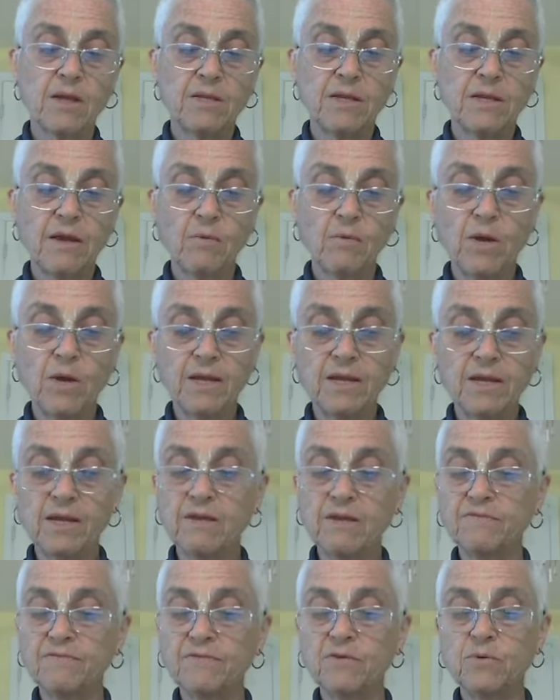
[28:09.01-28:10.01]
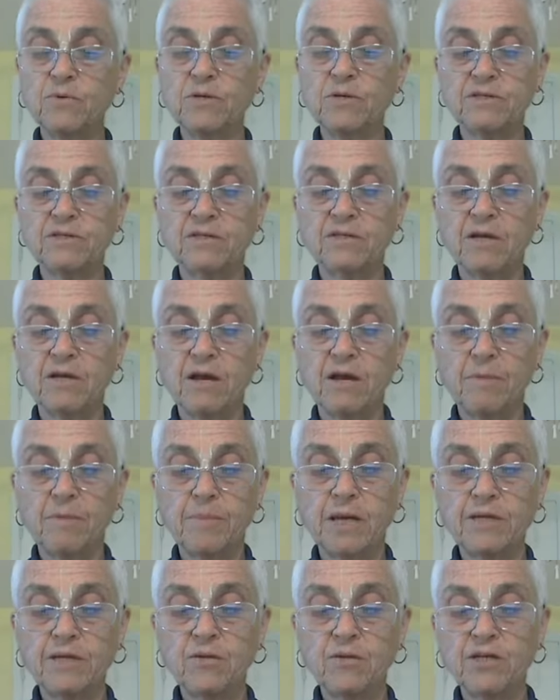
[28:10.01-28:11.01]
that when influenced
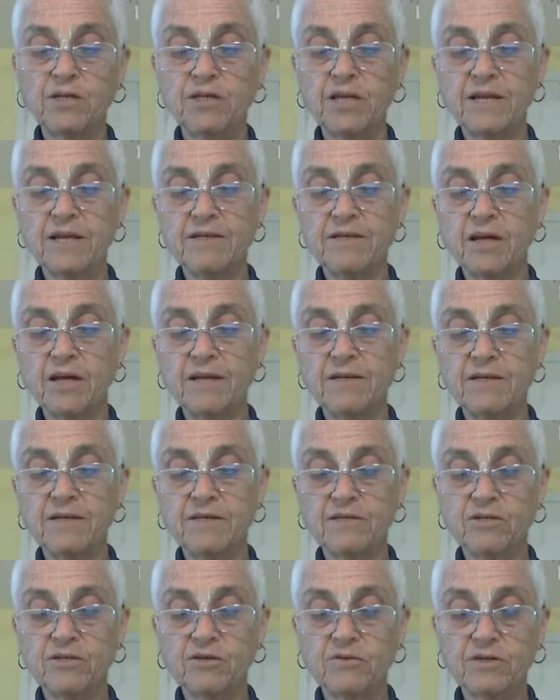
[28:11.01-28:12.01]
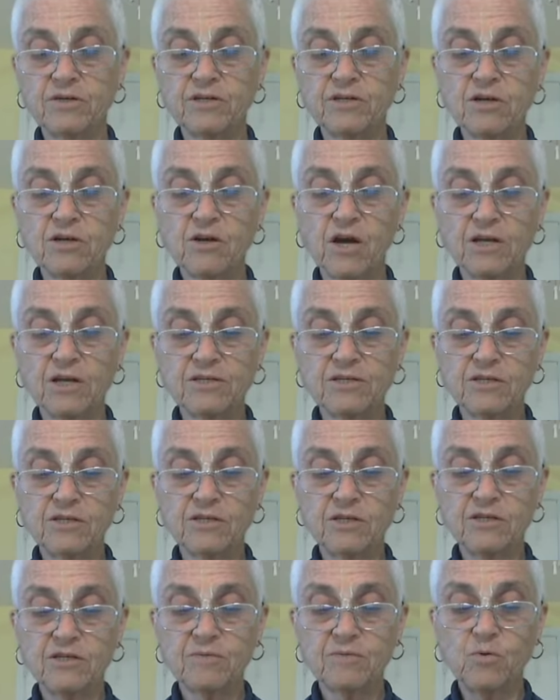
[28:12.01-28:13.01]
by Lord Chaitanya's Krishna
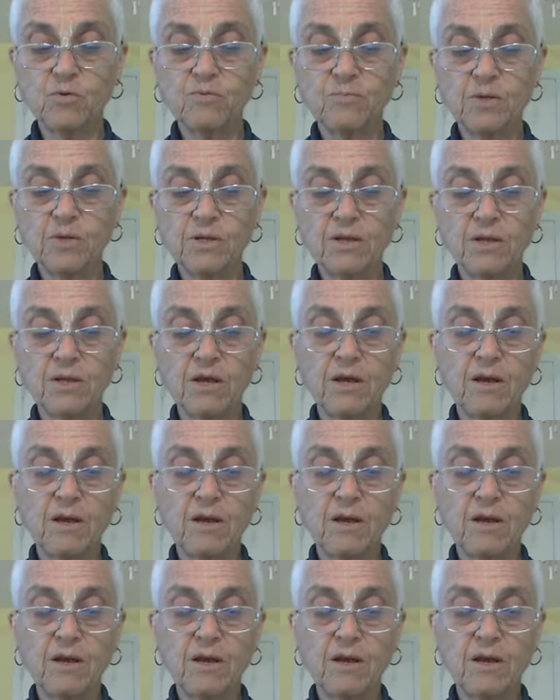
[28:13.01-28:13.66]
consciousness movement,